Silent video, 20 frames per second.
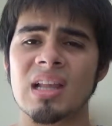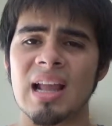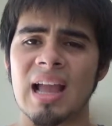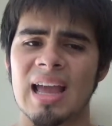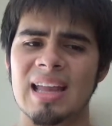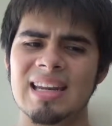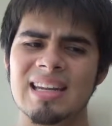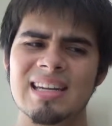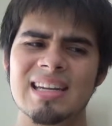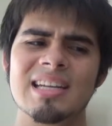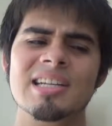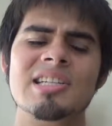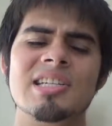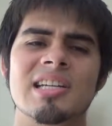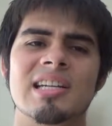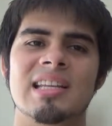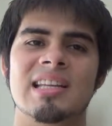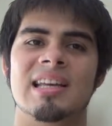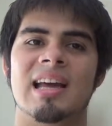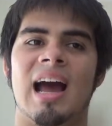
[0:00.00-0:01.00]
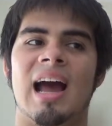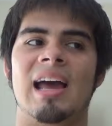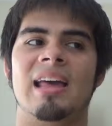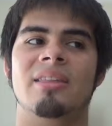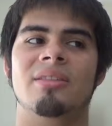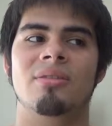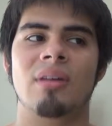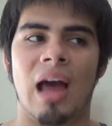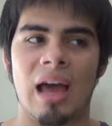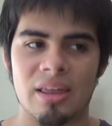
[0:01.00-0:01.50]
And initially, I,
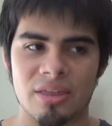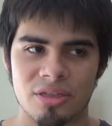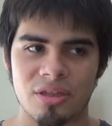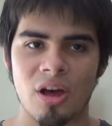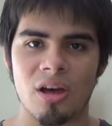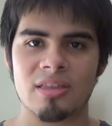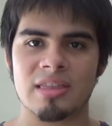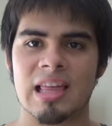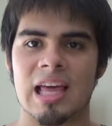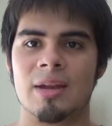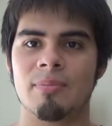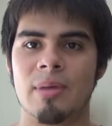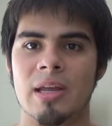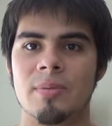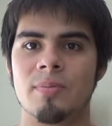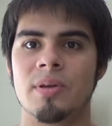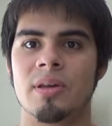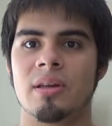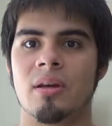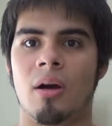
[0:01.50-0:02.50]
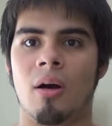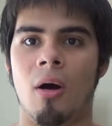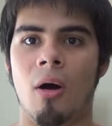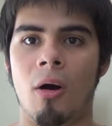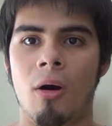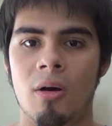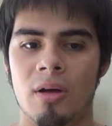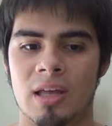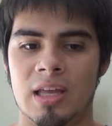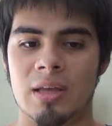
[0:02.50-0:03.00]
I thought that maybe
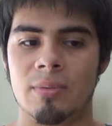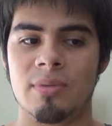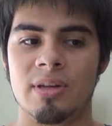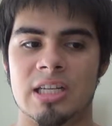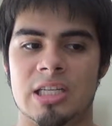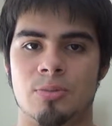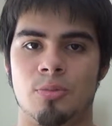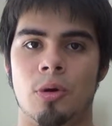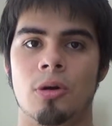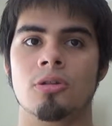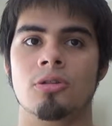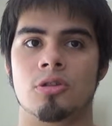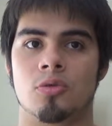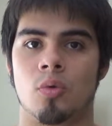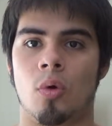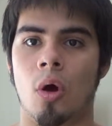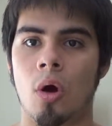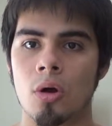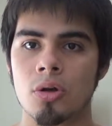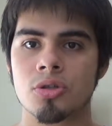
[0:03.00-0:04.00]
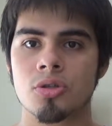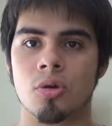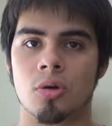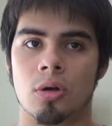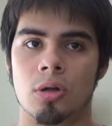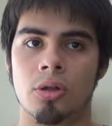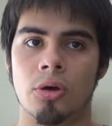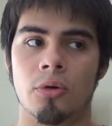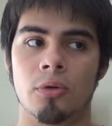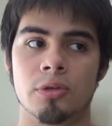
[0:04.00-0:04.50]
all him and his brothers were also
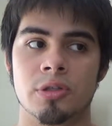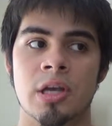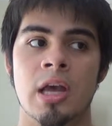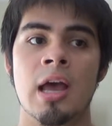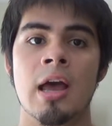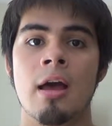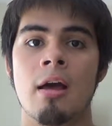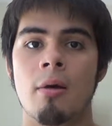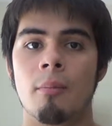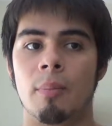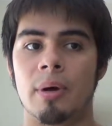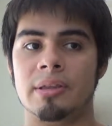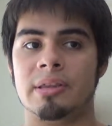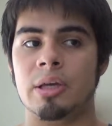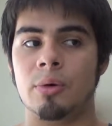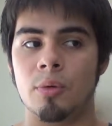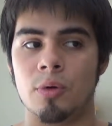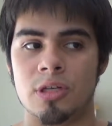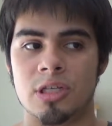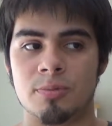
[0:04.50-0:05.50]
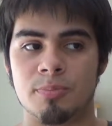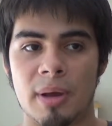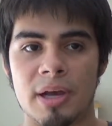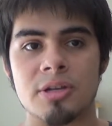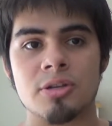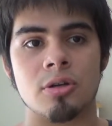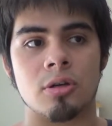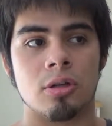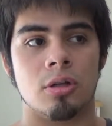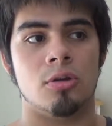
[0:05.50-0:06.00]
clones, but there were
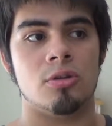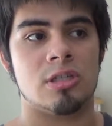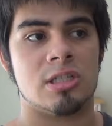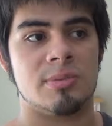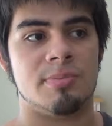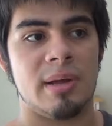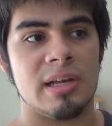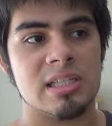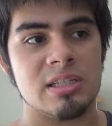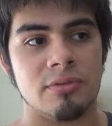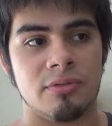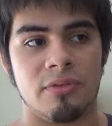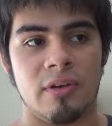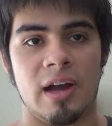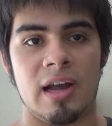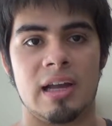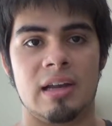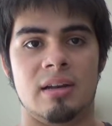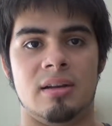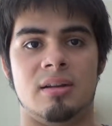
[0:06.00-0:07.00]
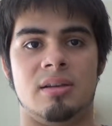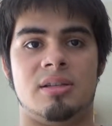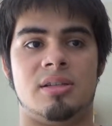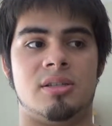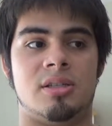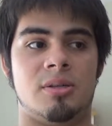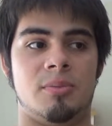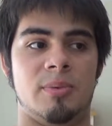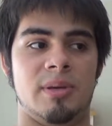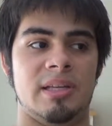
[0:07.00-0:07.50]
special clones specified
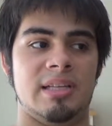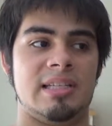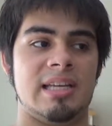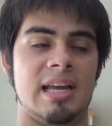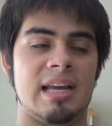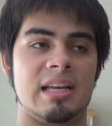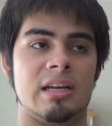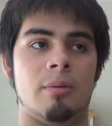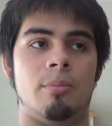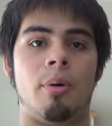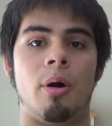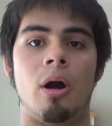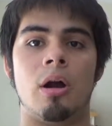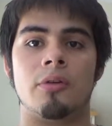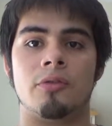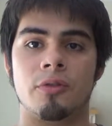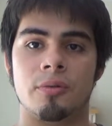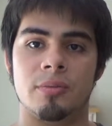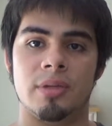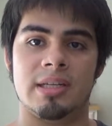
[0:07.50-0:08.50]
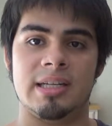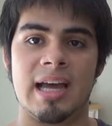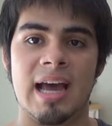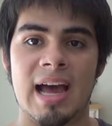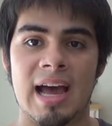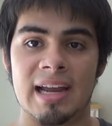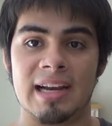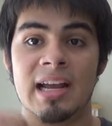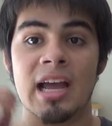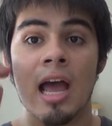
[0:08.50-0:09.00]
to be taken apart from the
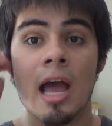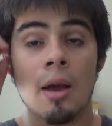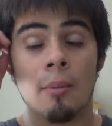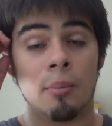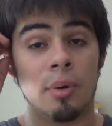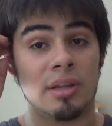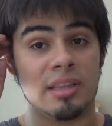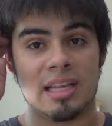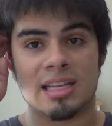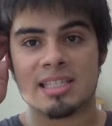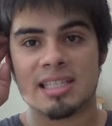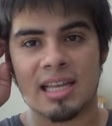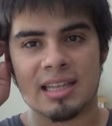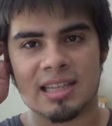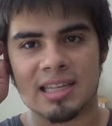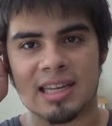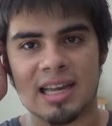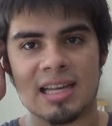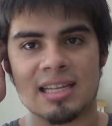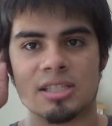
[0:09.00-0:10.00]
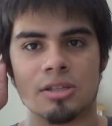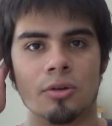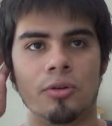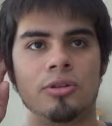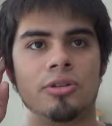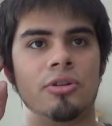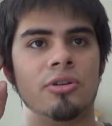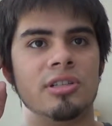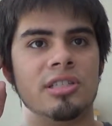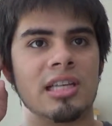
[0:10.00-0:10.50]
dad. But that's not the case. So
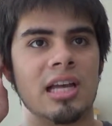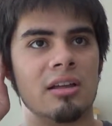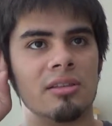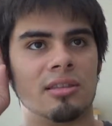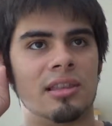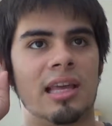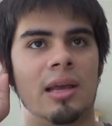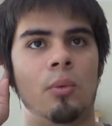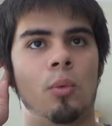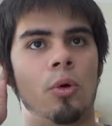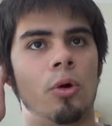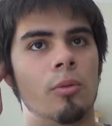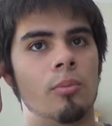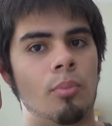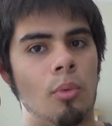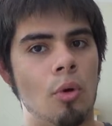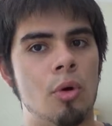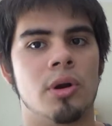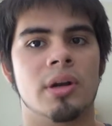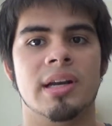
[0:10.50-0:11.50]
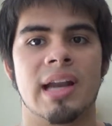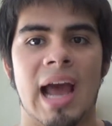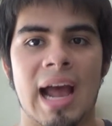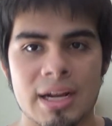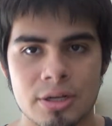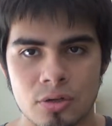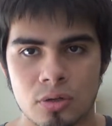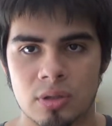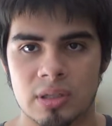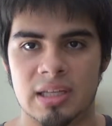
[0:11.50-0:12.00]
it turns out they were born
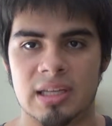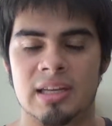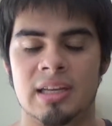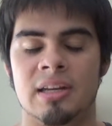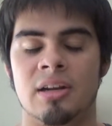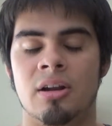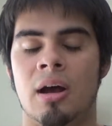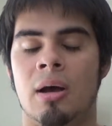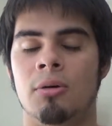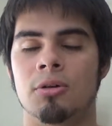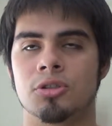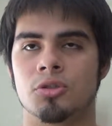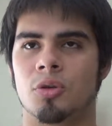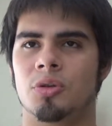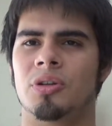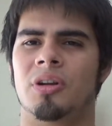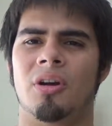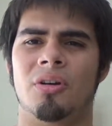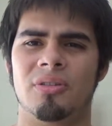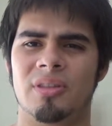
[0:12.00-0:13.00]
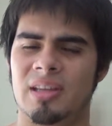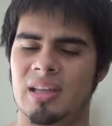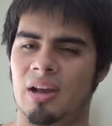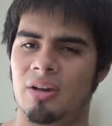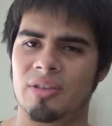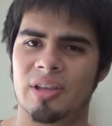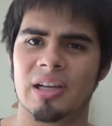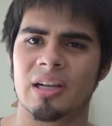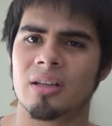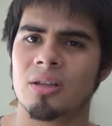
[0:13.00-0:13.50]
naturally. You know, I was wondering, are they,
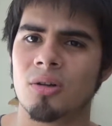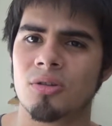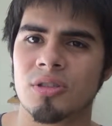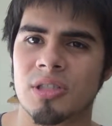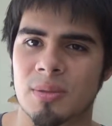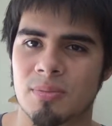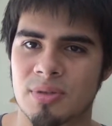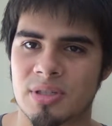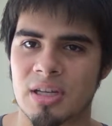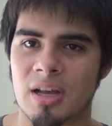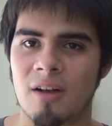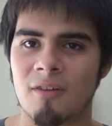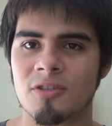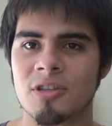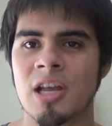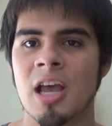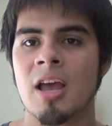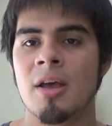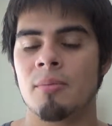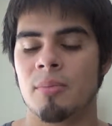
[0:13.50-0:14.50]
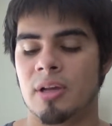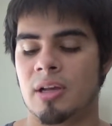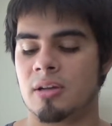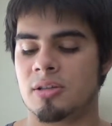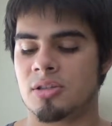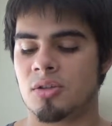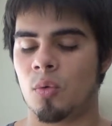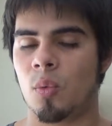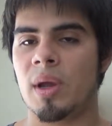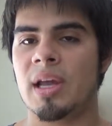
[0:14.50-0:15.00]
are they clones themselves?
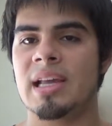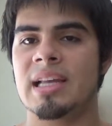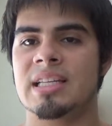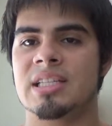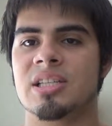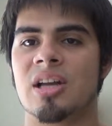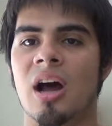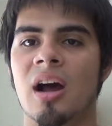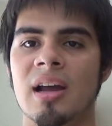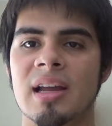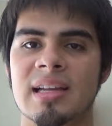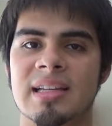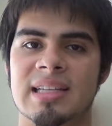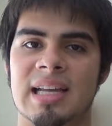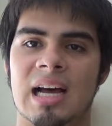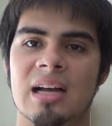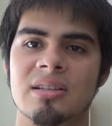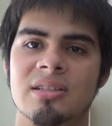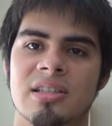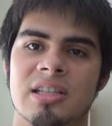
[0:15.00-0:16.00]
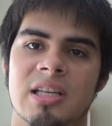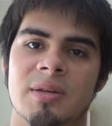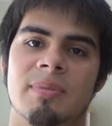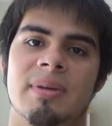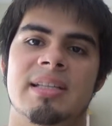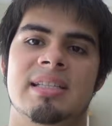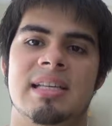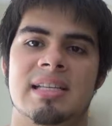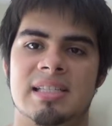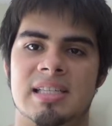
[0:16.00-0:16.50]
Because the way he's talking down to them,
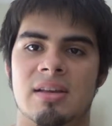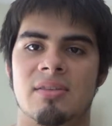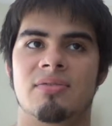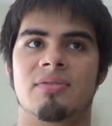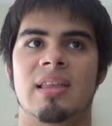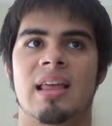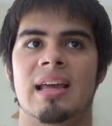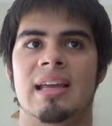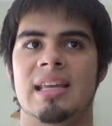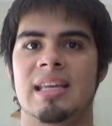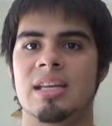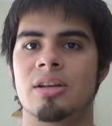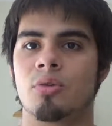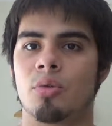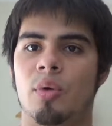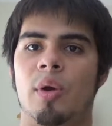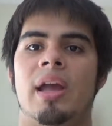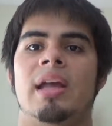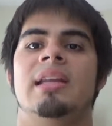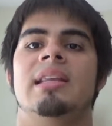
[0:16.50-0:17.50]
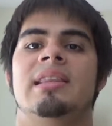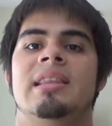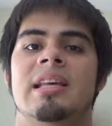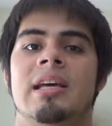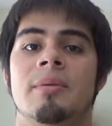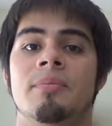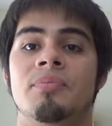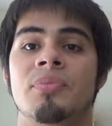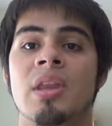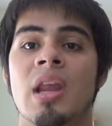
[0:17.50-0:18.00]
it's as if like he created
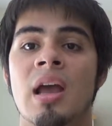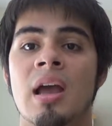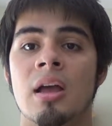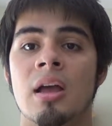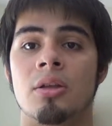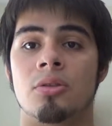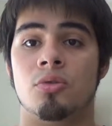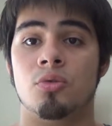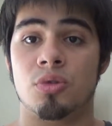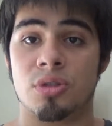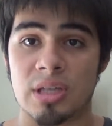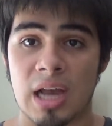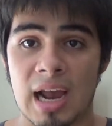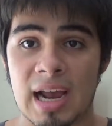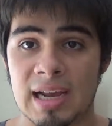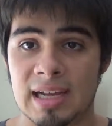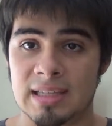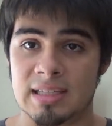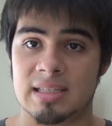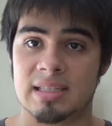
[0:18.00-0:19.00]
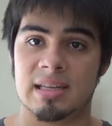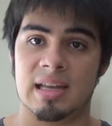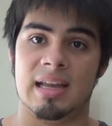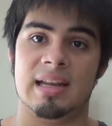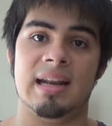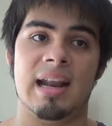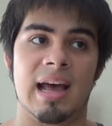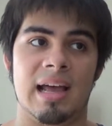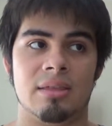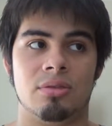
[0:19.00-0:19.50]
them through science
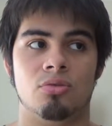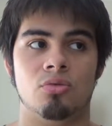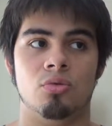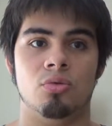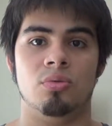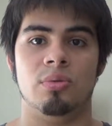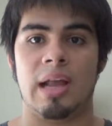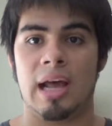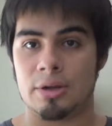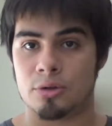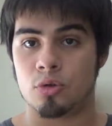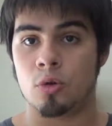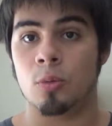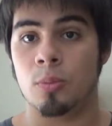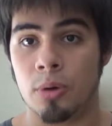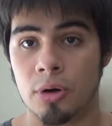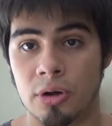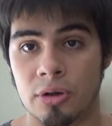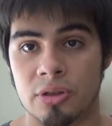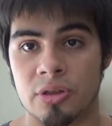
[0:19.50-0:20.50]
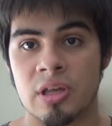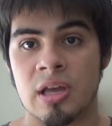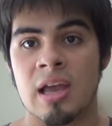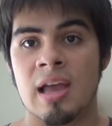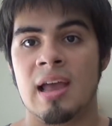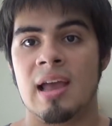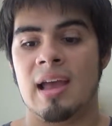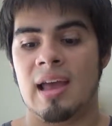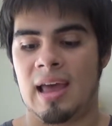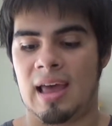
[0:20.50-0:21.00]
and not through natural birth.
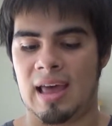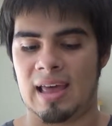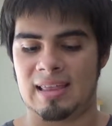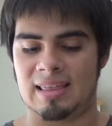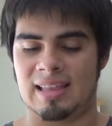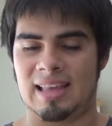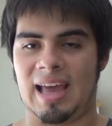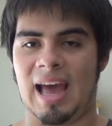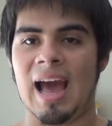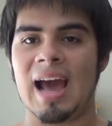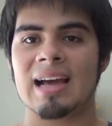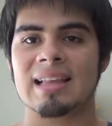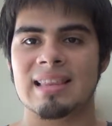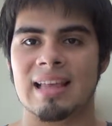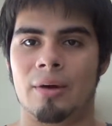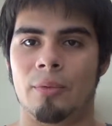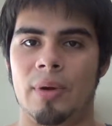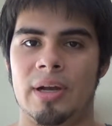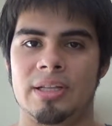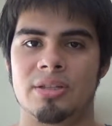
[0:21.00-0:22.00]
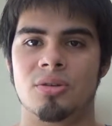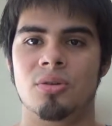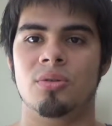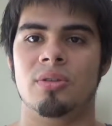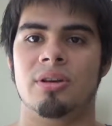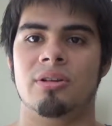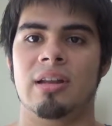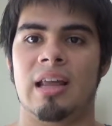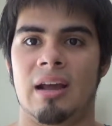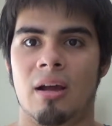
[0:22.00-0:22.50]
And they act that way too.
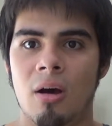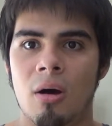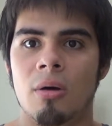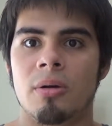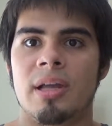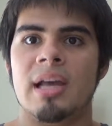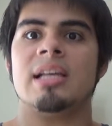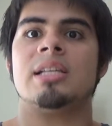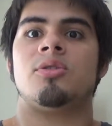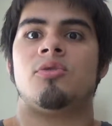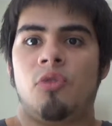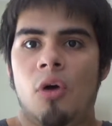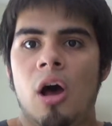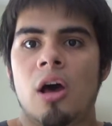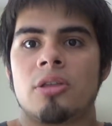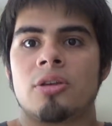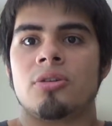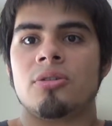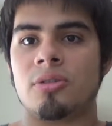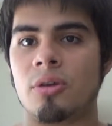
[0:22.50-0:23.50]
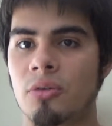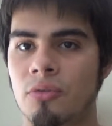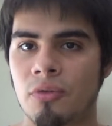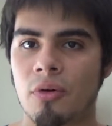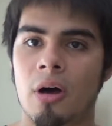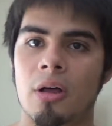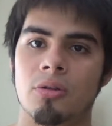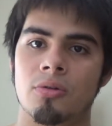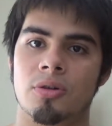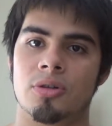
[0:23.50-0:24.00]
They're like, "Oh yes, father," they'll
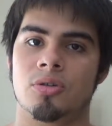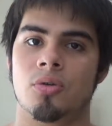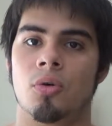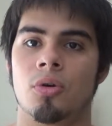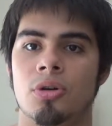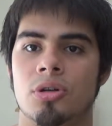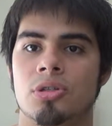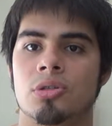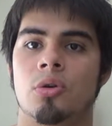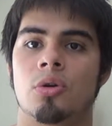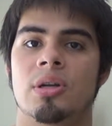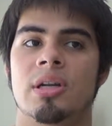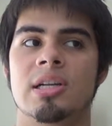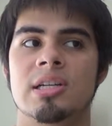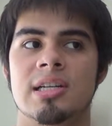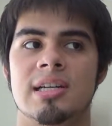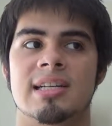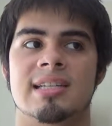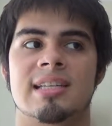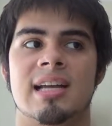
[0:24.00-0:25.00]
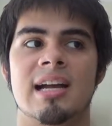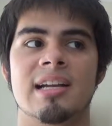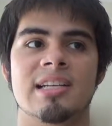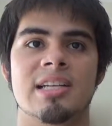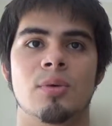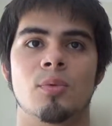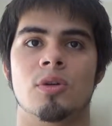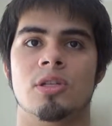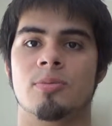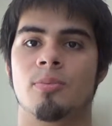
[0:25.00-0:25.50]
follow his orders. So initially,
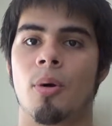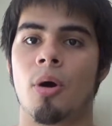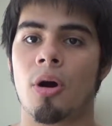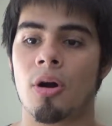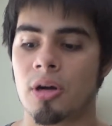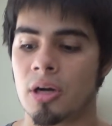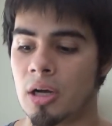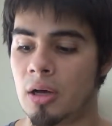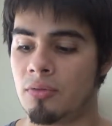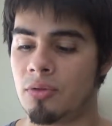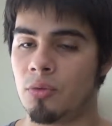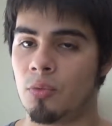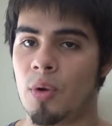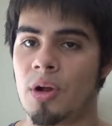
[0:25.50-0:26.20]
Sanji was part of the